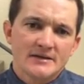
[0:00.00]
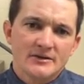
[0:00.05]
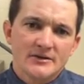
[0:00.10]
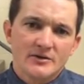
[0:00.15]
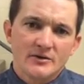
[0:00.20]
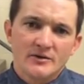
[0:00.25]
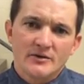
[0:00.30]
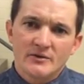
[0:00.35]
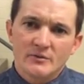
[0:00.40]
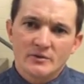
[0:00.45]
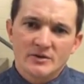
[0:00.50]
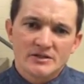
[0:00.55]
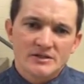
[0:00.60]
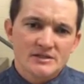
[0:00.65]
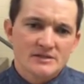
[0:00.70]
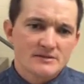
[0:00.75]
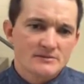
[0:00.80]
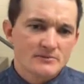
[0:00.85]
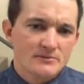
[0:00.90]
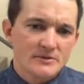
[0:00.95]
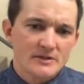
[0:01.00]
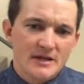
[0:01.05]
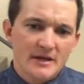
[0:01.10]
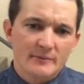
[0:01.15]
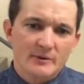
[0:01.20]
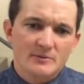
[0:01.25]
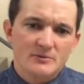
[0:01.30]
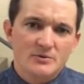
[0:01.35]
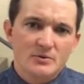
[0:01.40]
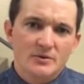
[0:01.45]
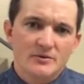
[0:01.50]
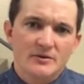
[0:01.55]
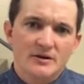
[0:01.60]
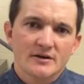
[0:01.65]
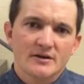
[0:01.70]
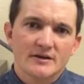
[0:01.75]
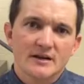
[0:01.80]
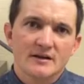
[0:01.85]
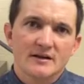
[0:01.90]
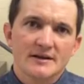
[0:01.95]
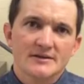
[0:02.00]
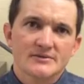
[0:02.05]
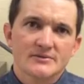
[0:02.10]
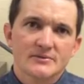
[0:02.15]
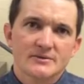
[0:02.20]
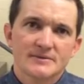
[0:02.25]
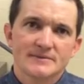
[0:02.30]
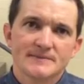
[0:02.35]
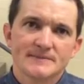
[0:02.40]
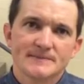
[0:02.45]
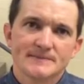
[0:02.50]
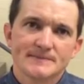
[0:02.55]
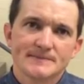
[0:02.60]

You know, and then we came up short there in that last one.